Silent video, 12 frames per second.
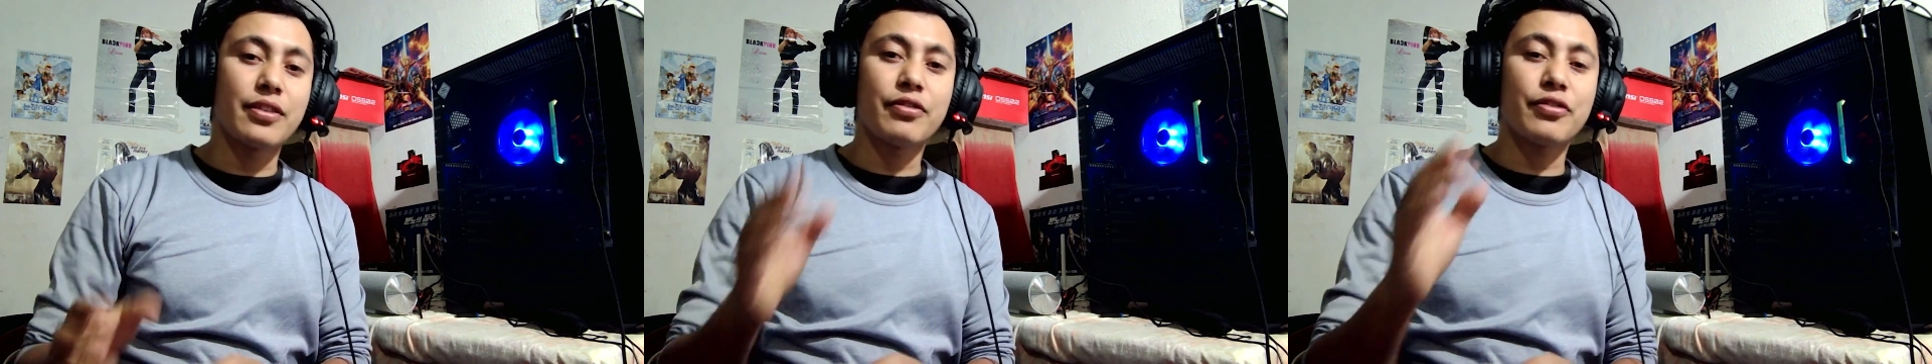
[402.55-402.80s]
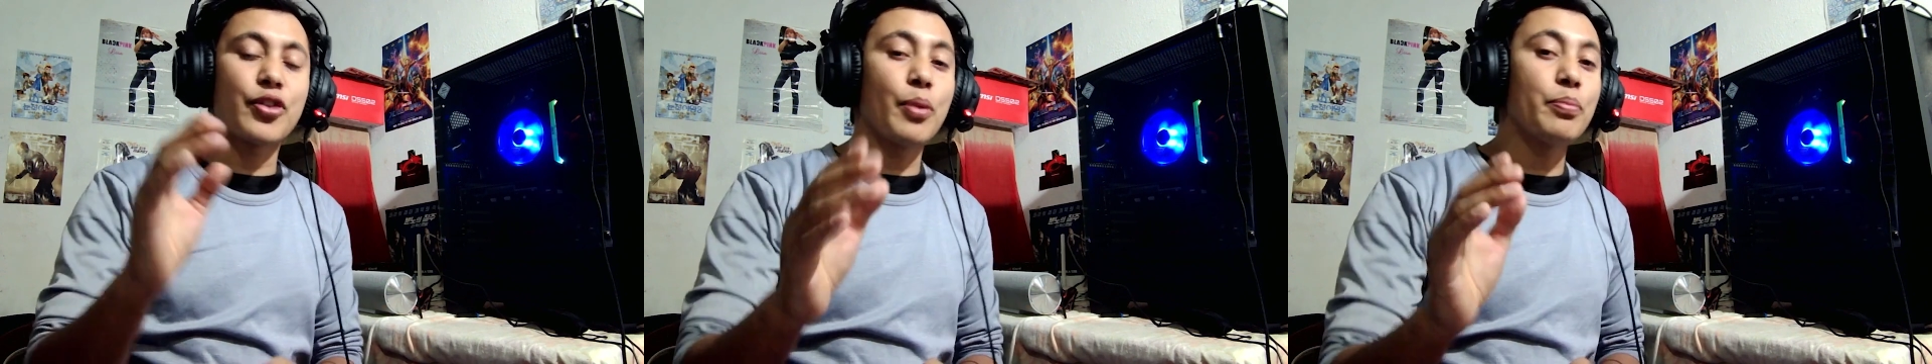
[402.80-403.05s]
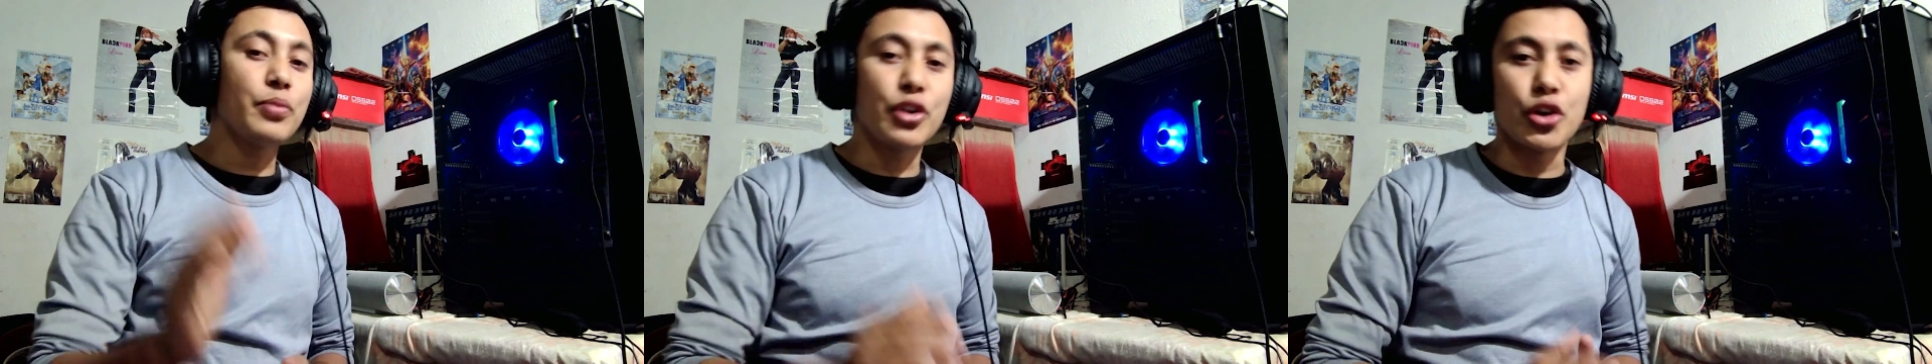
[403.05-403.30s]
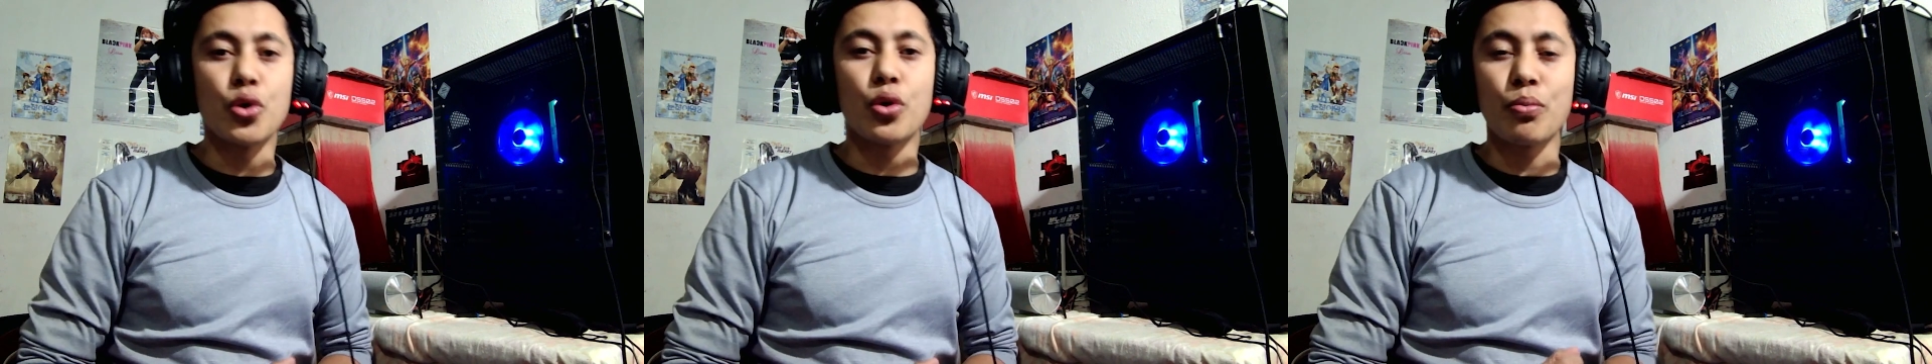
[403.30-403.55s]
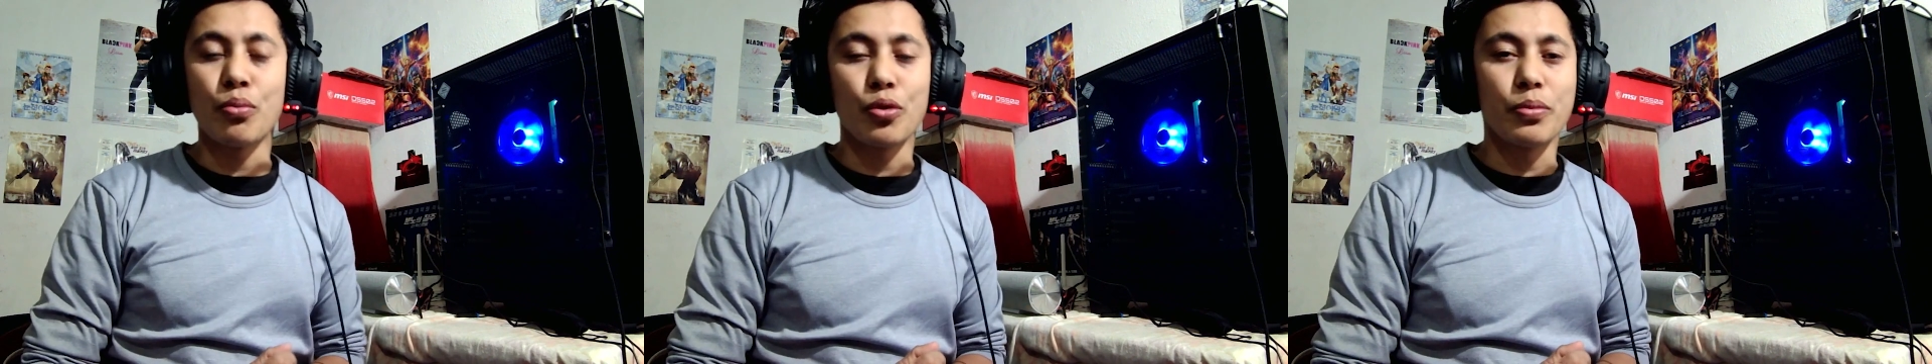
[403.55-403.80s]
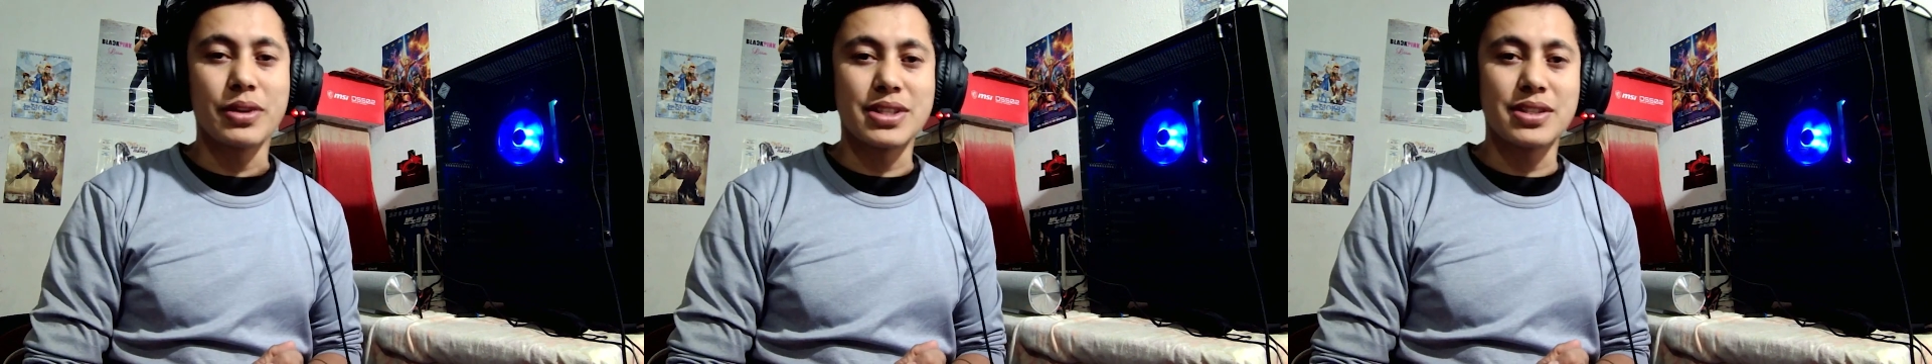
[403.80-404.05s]
from your
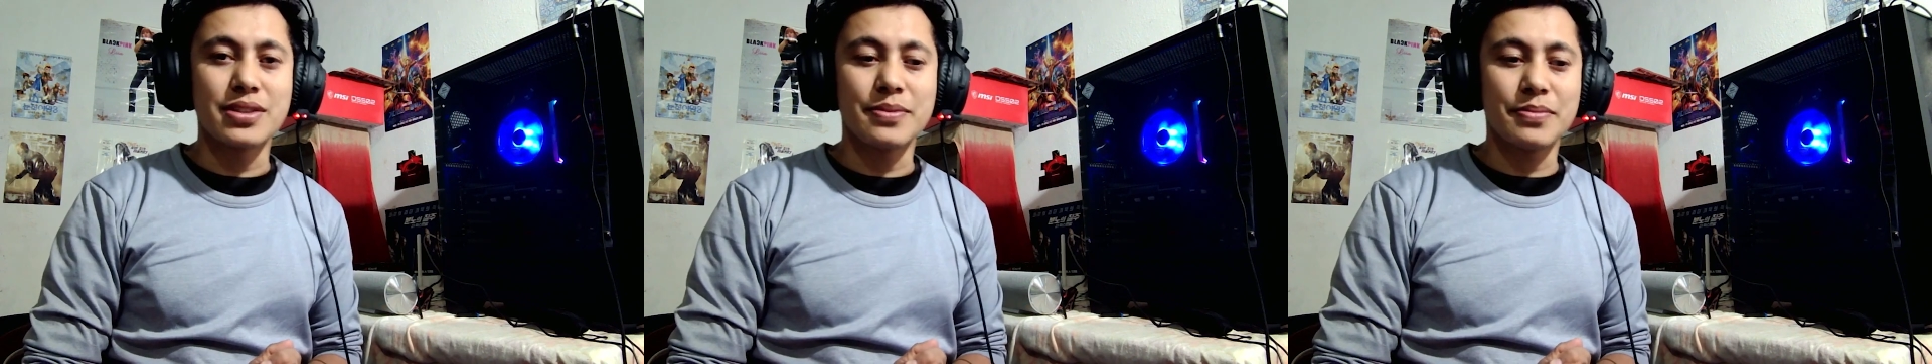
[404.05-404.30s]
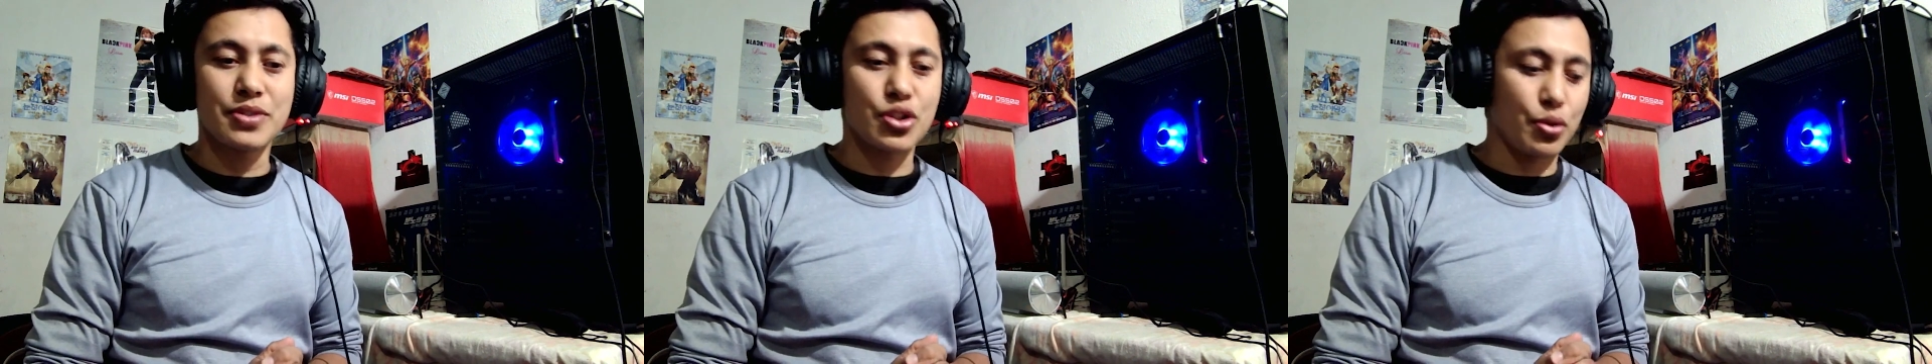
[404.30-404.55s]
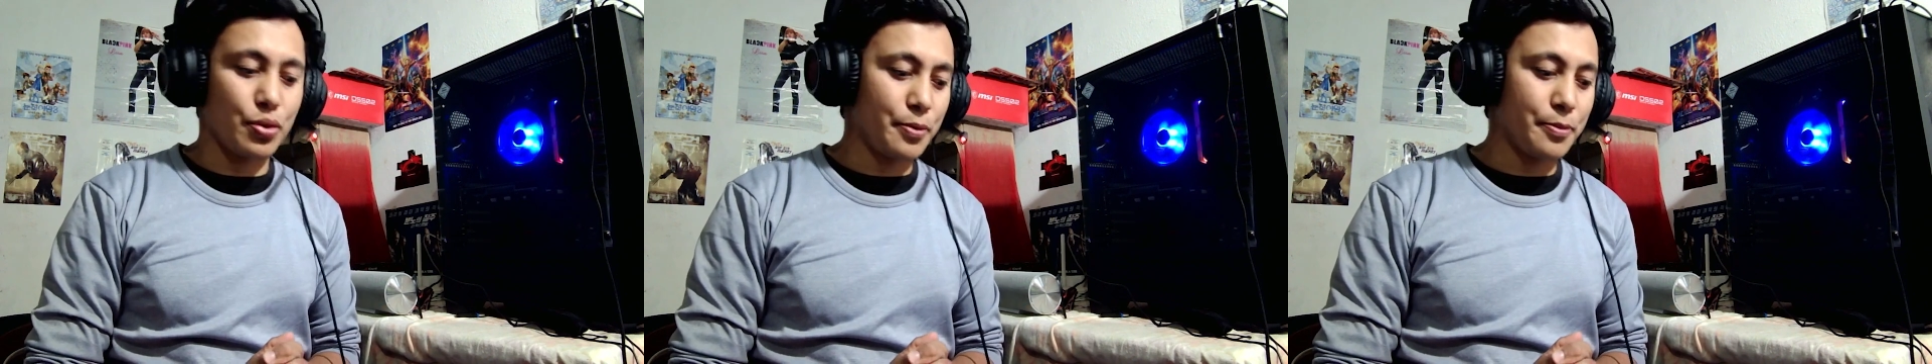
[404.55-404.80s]
movies so